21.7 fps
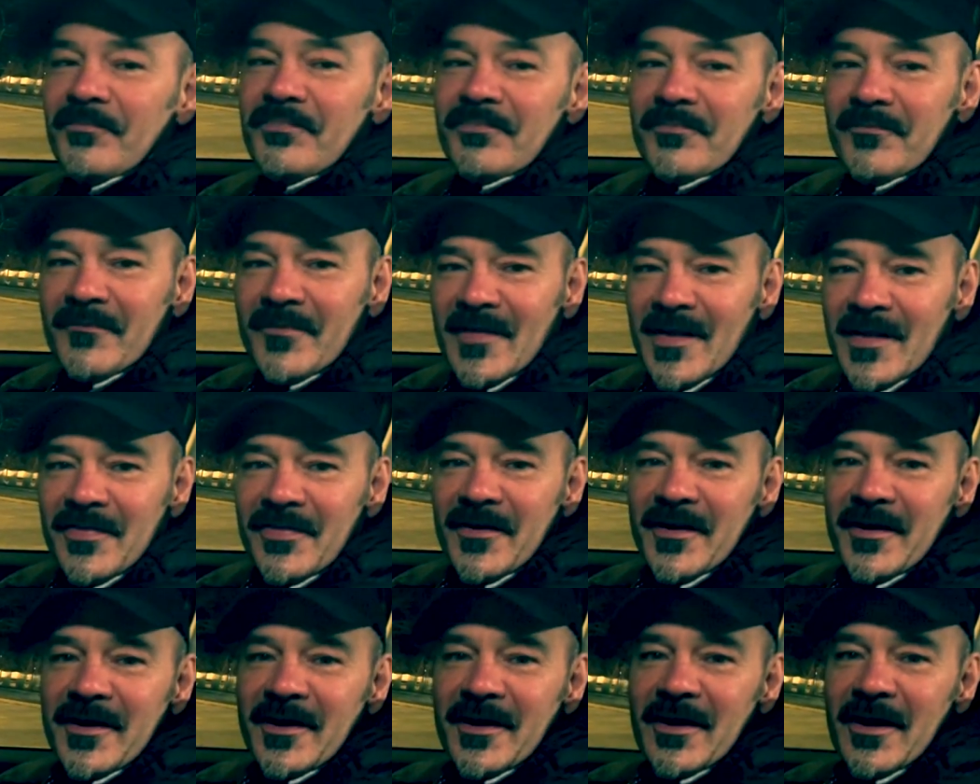Mm-hmm.
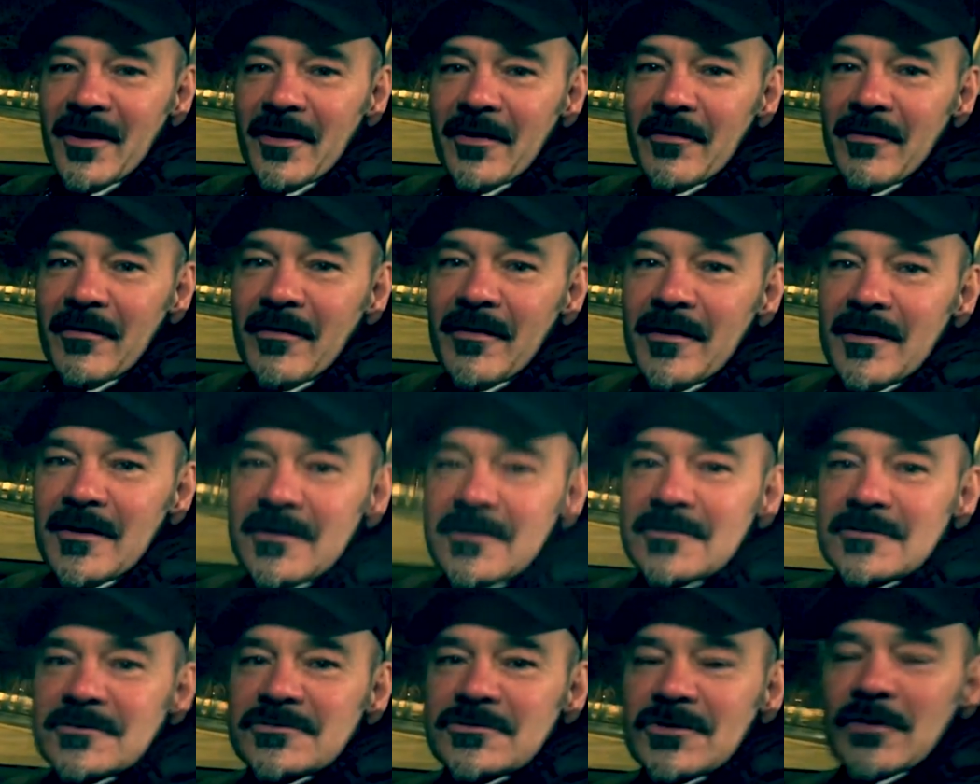There yeah.
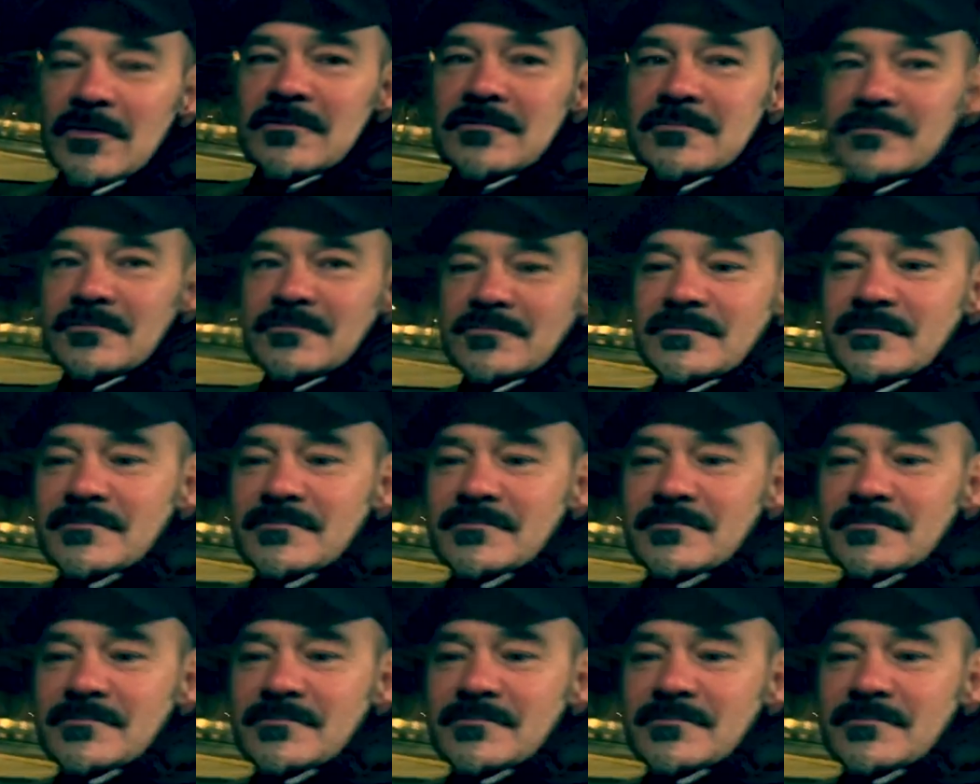you go. Music, yeah.